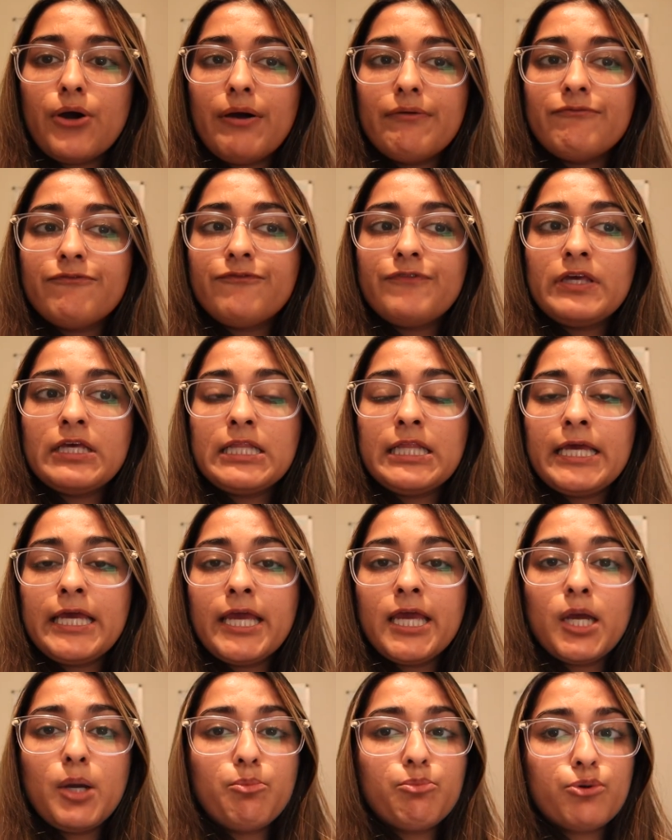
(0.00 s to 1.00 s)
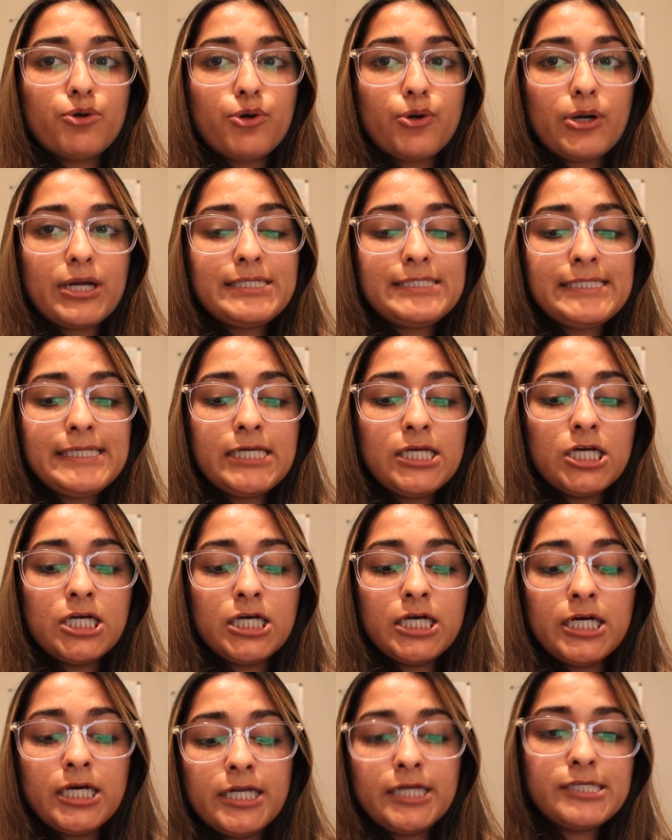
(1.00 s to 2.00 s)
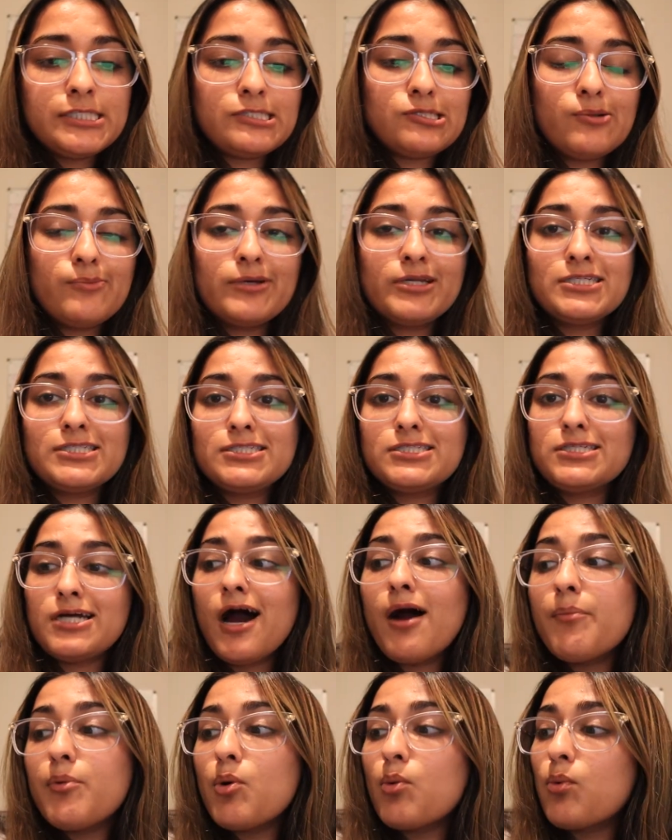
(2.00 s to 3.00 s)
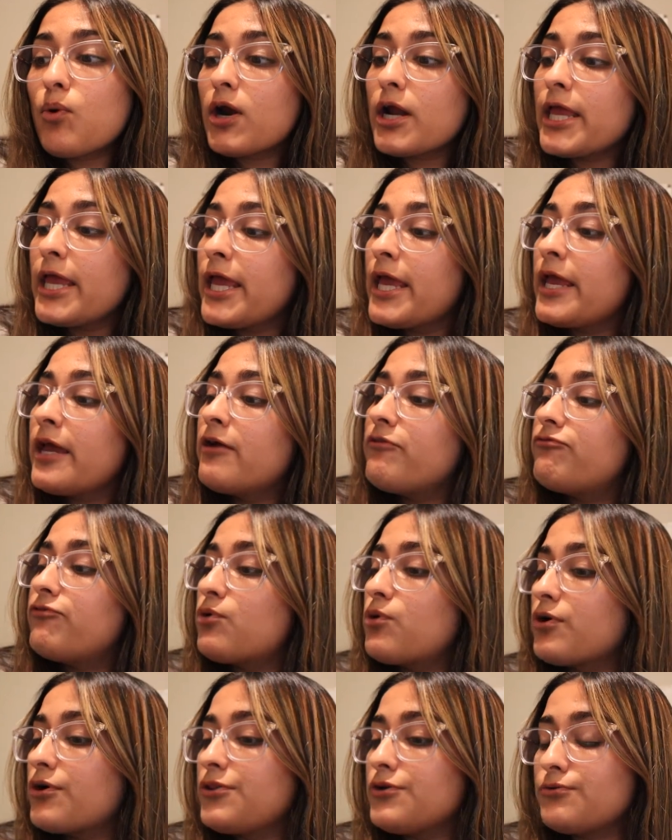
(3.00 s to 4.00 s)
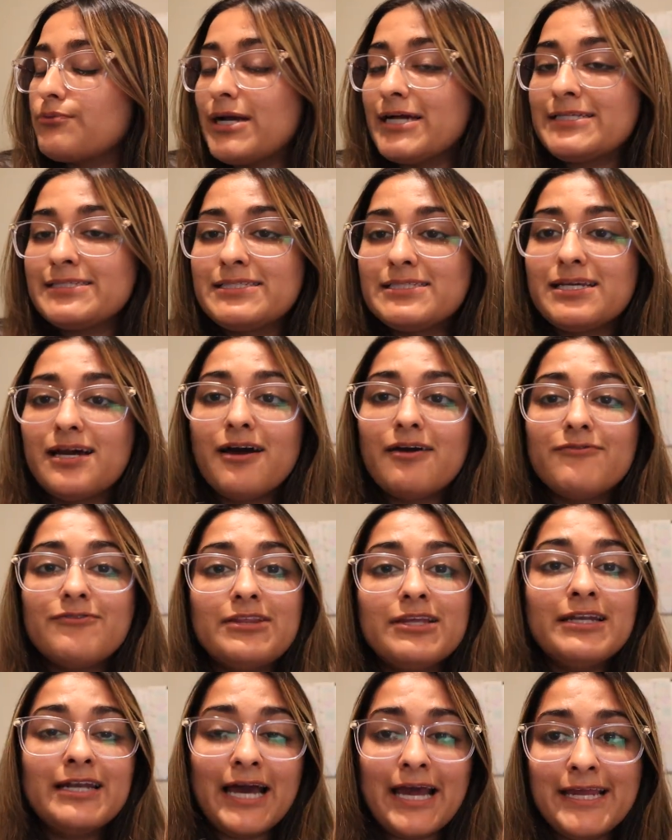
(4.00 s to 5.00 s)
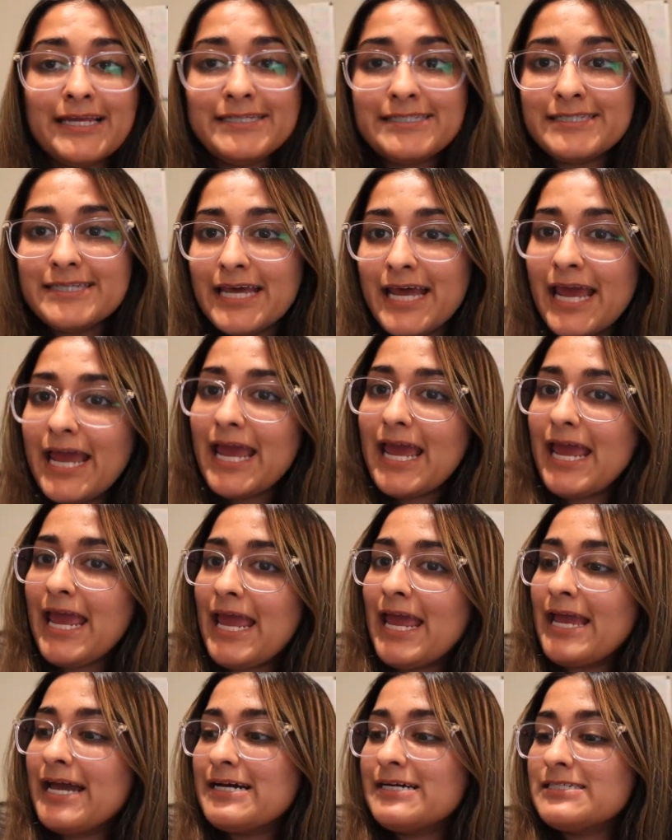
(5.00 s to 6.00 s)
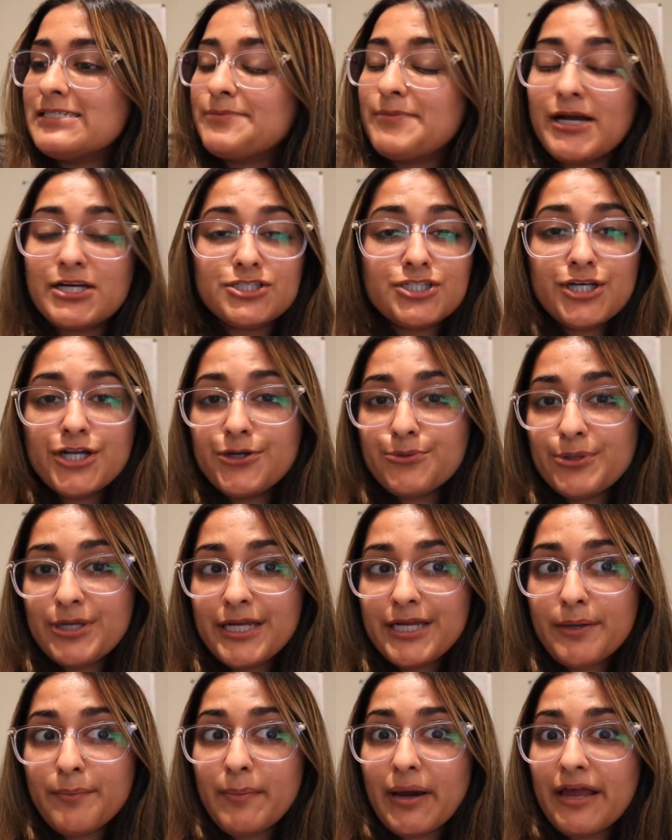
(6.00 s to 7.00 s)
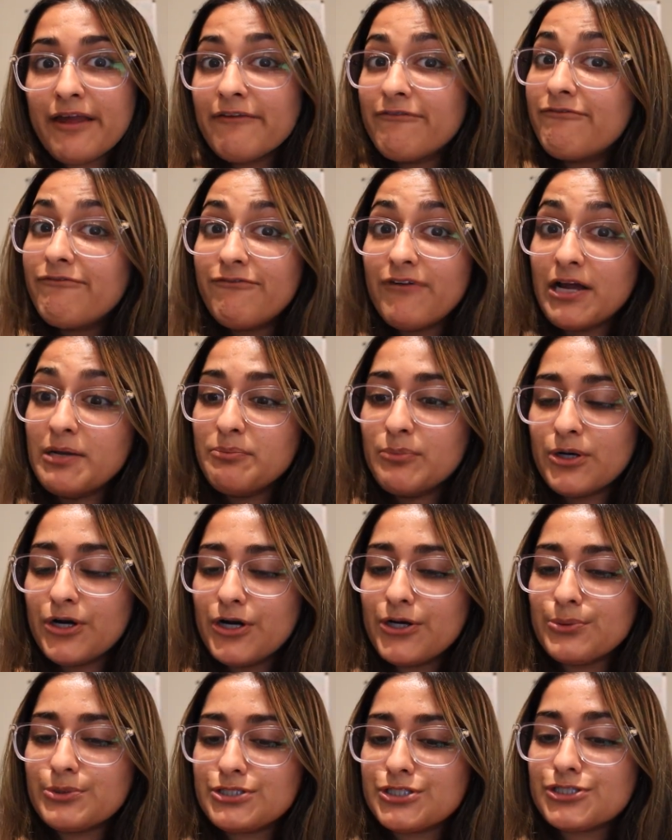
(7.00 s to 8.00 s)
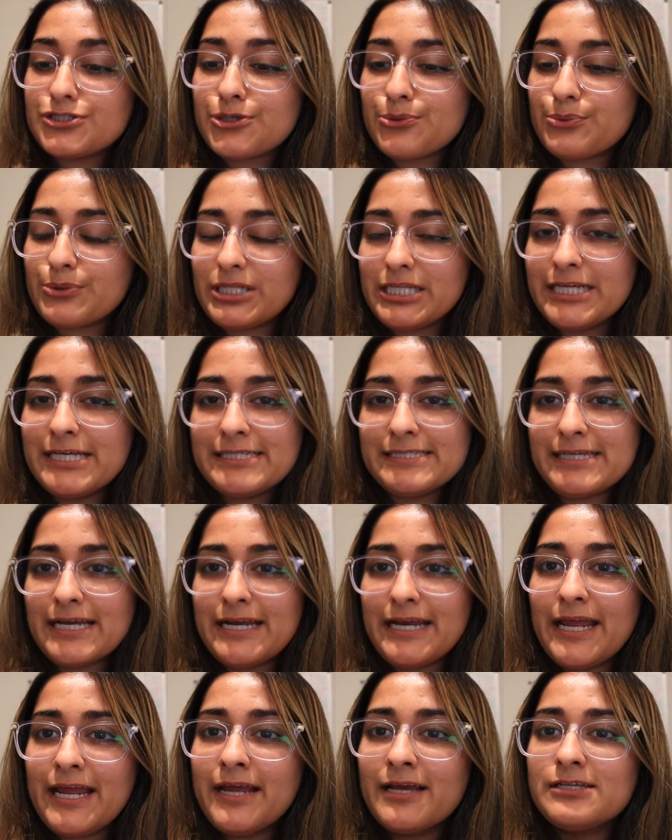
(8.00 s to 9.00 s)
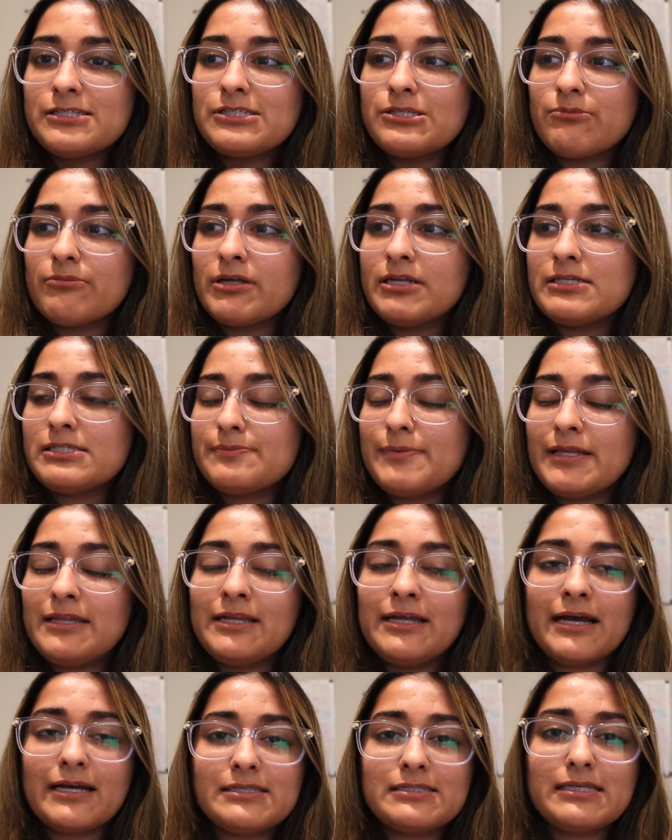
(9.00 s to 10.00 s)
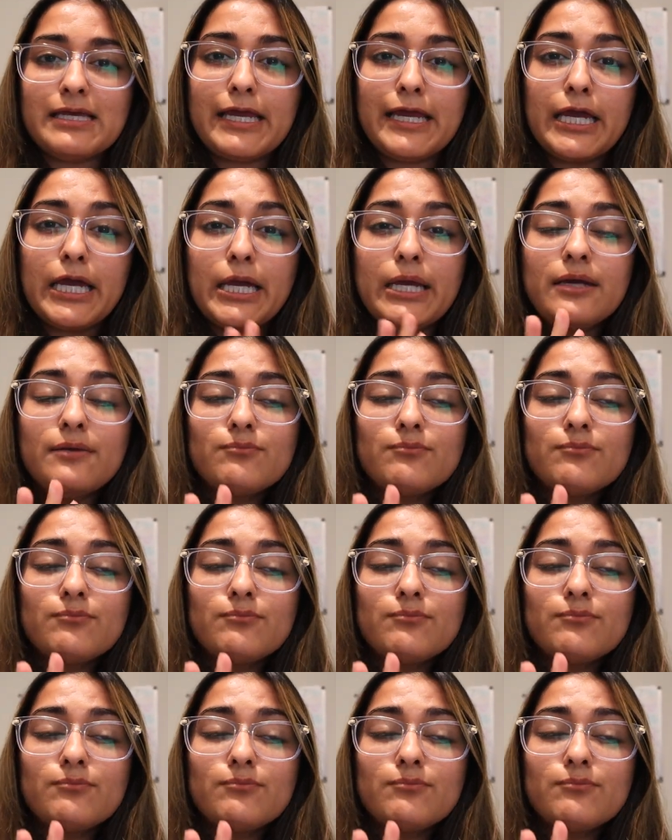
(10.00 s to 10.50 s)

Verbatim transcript: I'm feeling pretty good. So I'm gonna stop working for the rest of the night, and I'm actually gonna read my fun book, which is really exciting. So I'm gonna spend the next like